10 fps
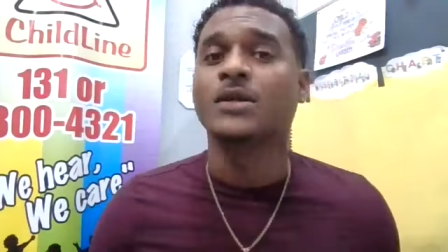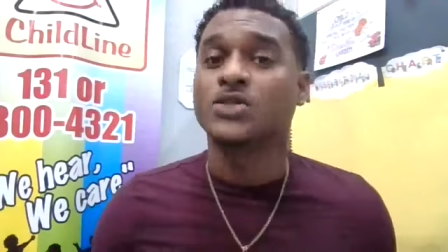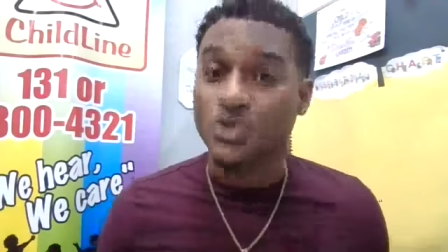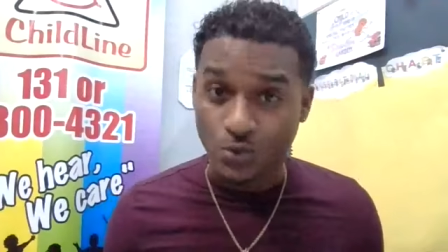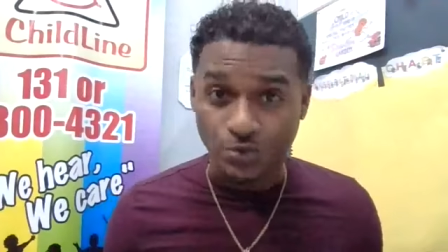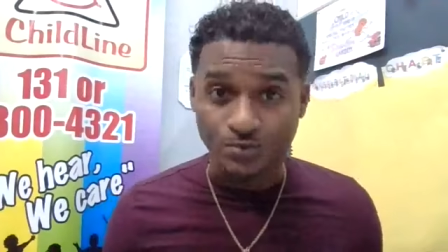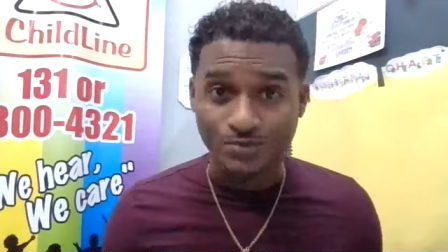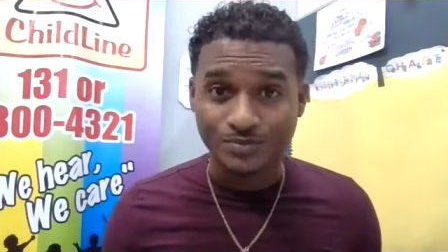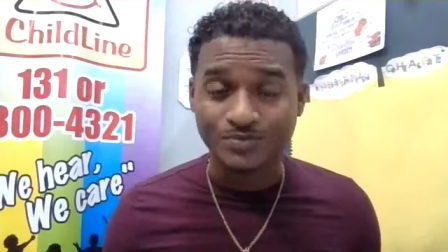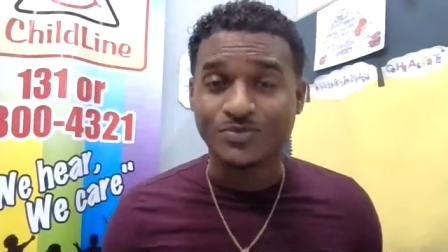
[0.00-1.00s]
So,
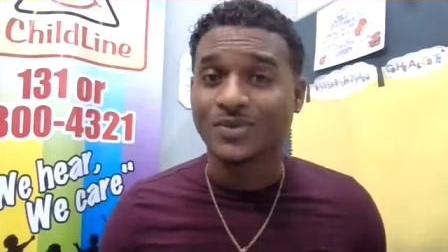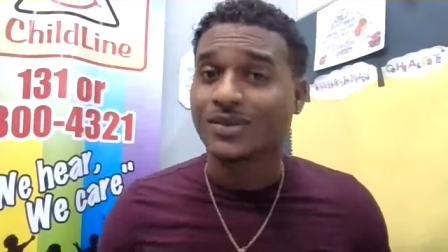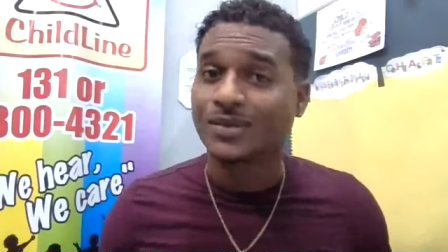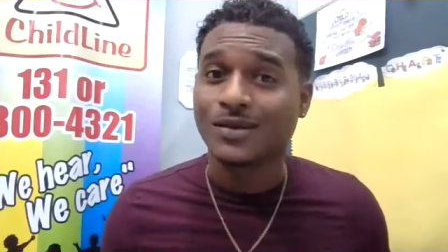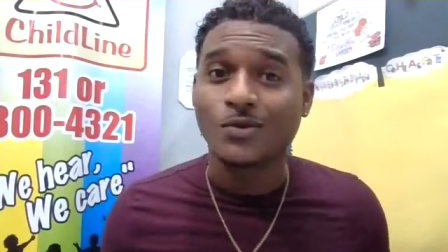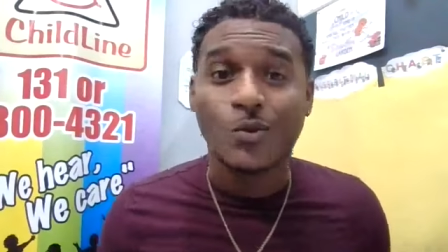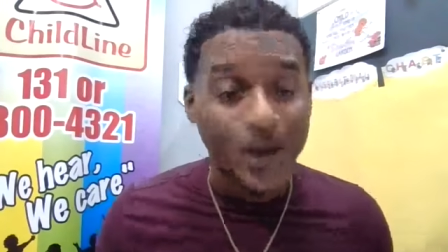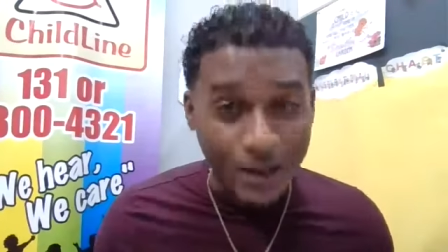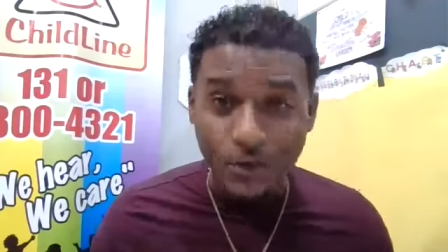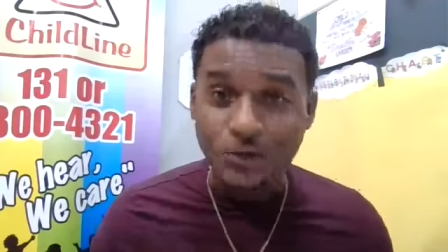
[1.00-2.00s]

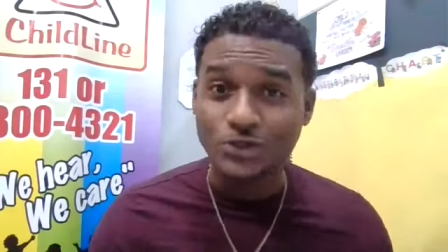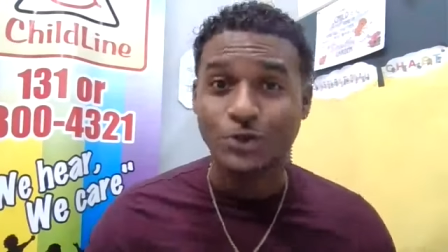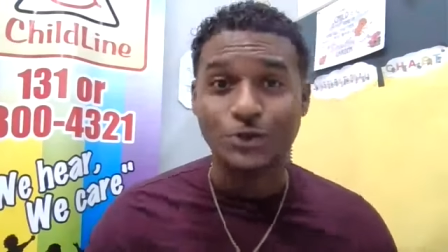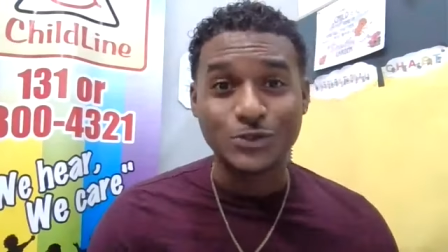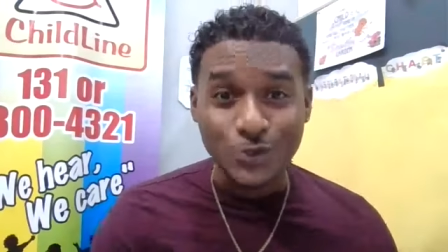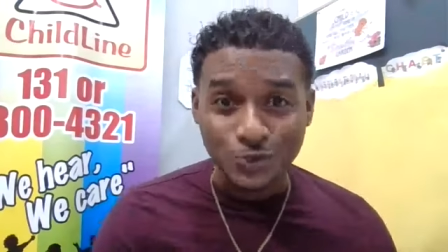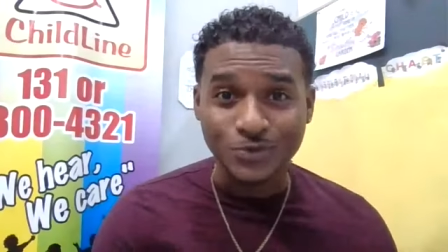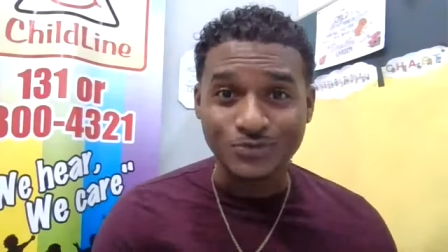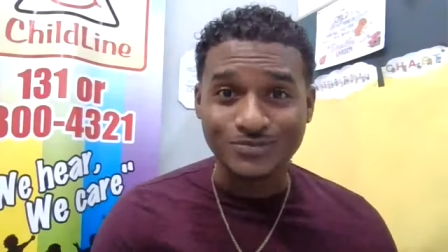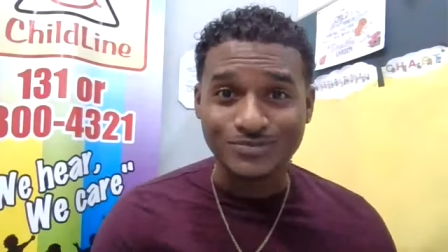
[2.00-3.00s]
what I want you all to do,
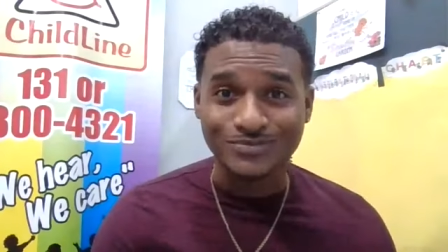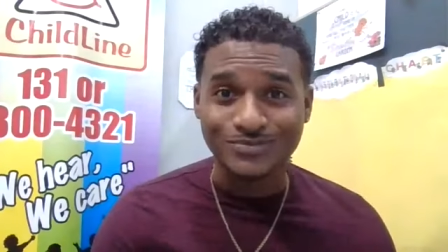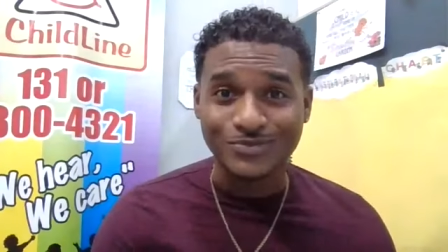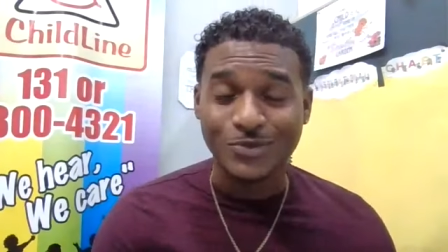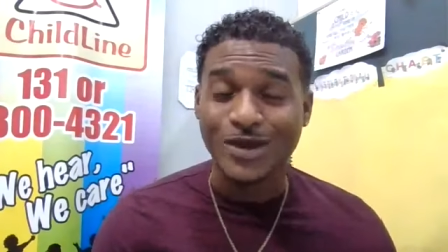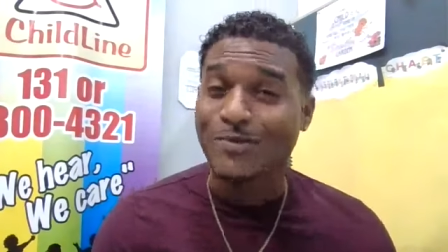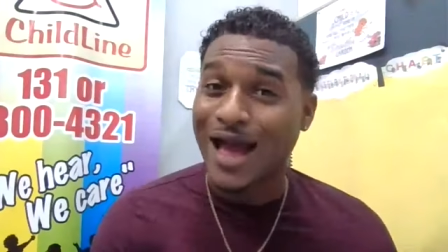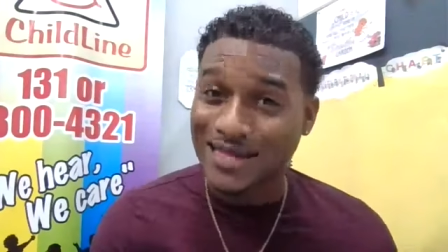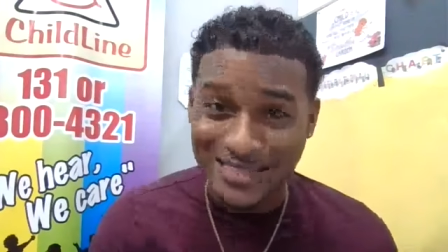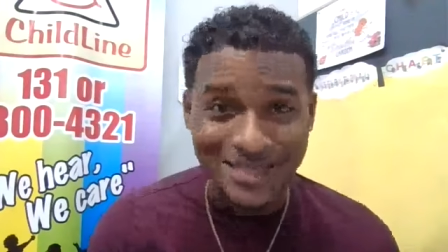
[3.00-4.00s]
what I'm
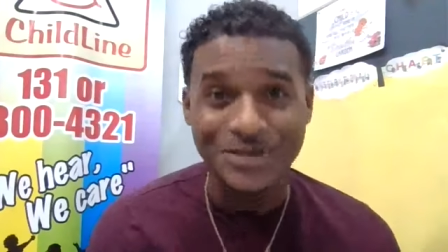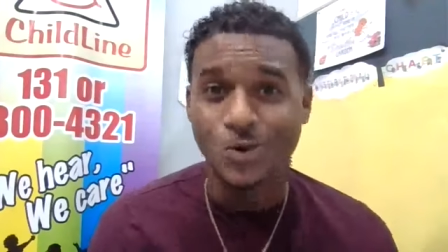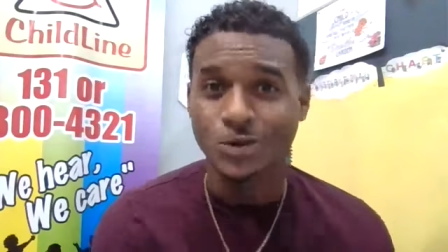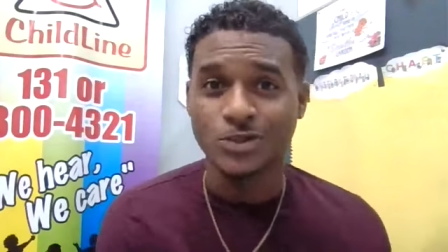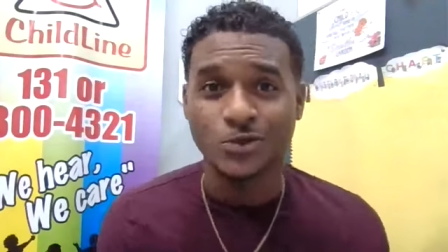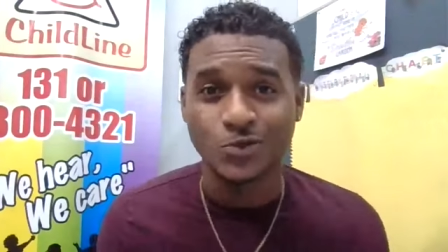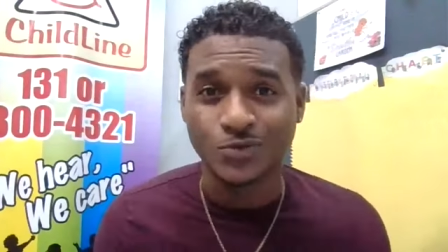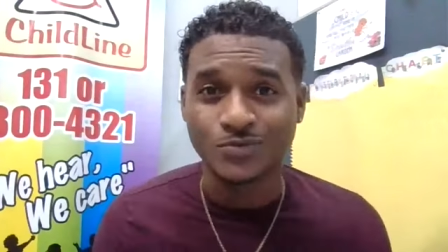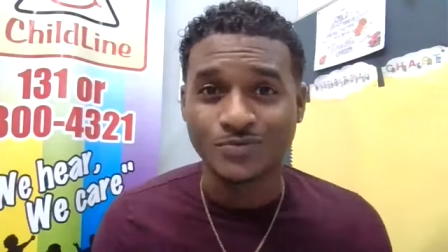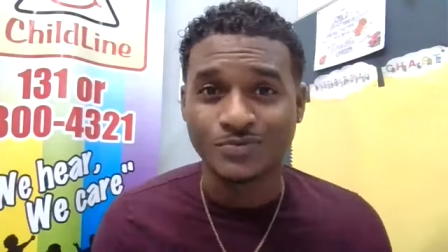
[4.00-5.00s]
asking you all to do,
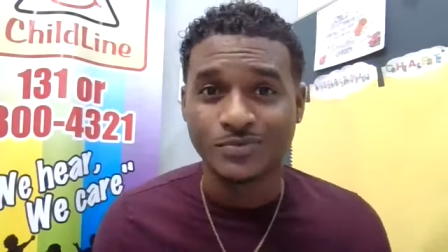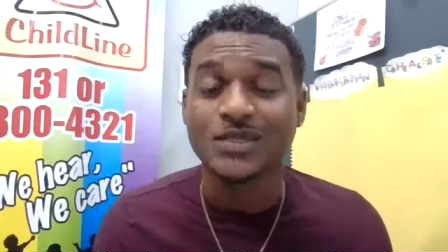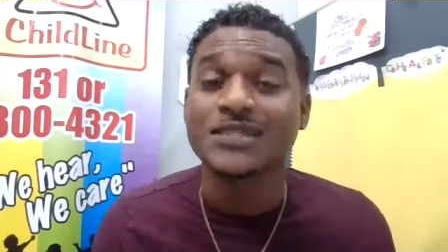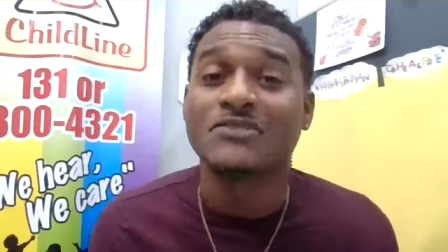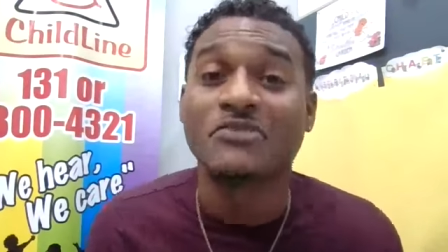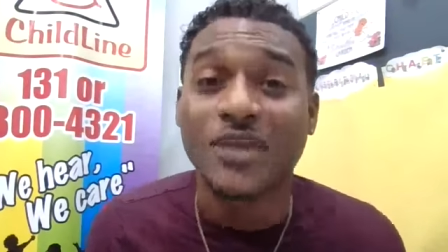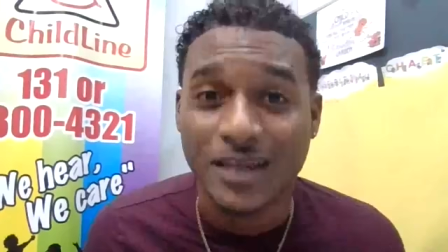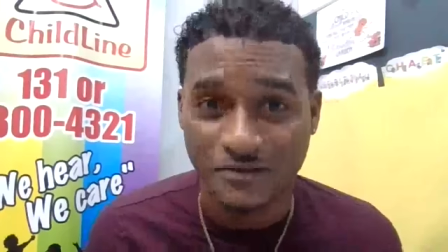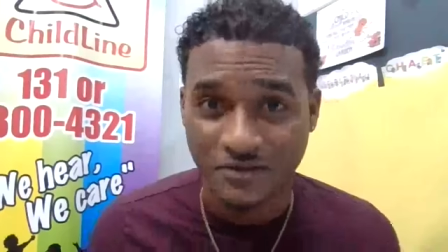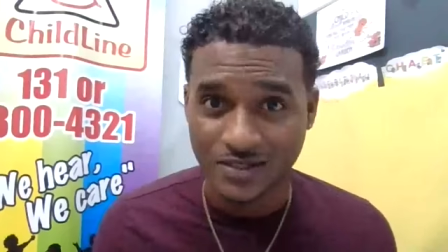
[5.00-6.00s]
is to
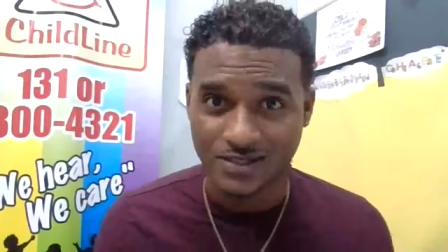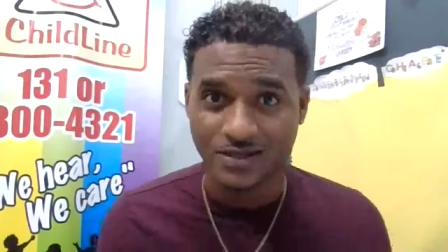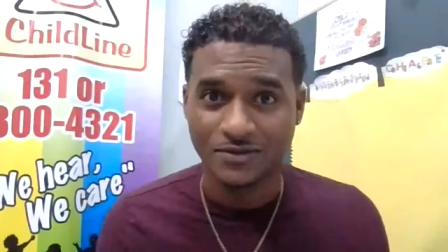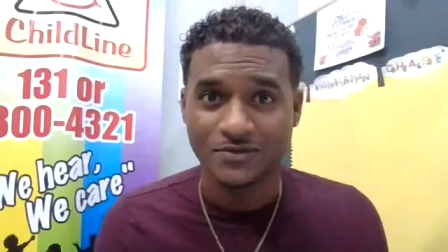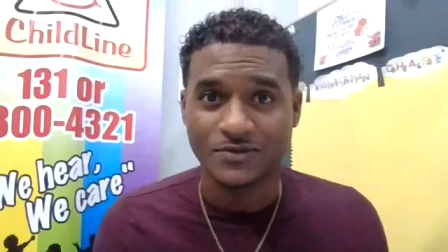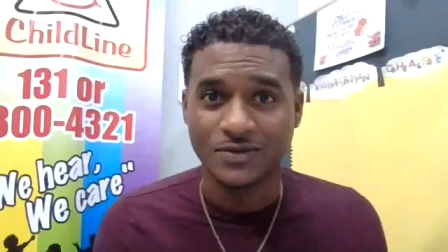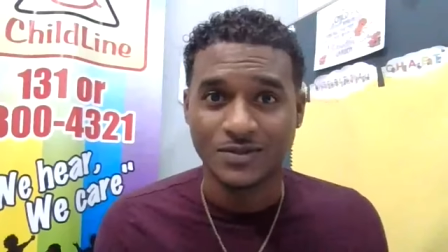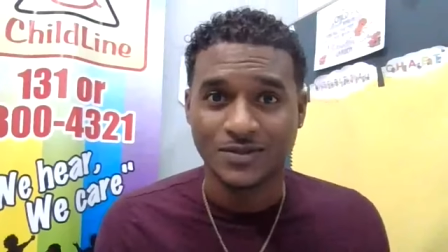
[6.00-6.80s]
forgive yourselves.